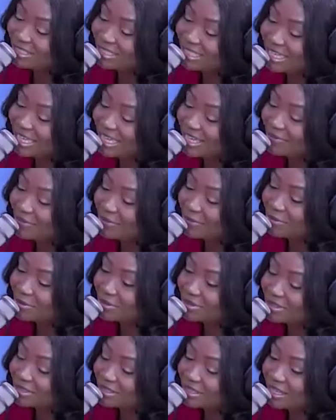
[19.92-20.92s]
was
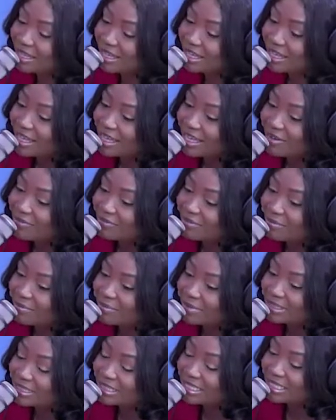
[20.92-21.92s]

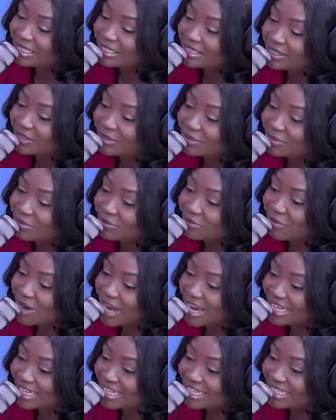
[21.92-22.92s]
from Mondays to
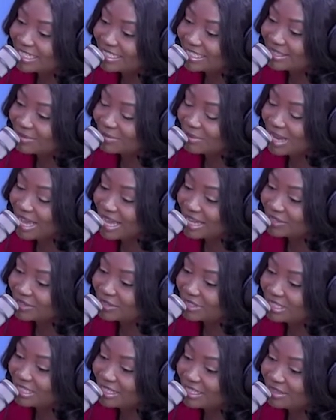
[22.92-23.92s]
Fridays were
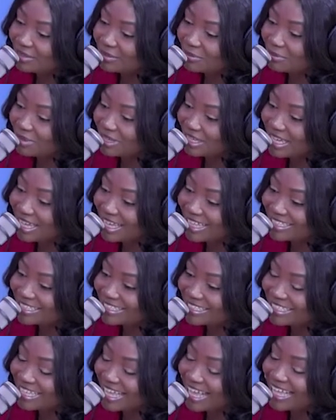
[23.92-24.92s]
actually the
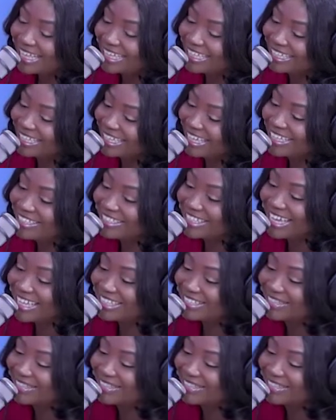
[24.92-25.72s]
weekend and you